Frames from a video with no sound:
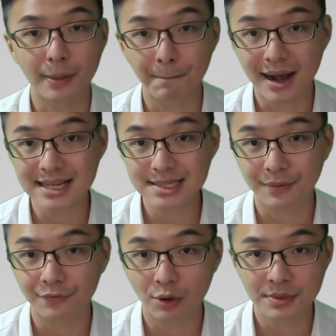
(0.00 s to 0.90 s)
past
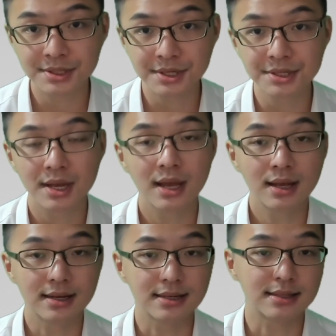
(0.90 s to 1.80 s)
performances
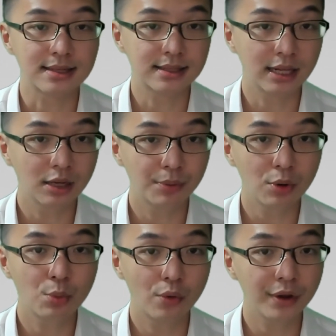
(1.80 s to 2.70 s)
are sustainable
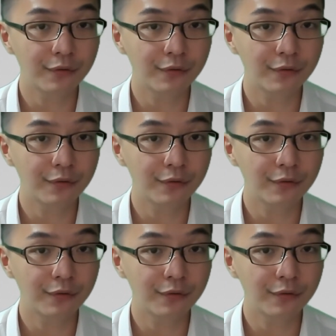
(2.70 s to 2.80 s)
moving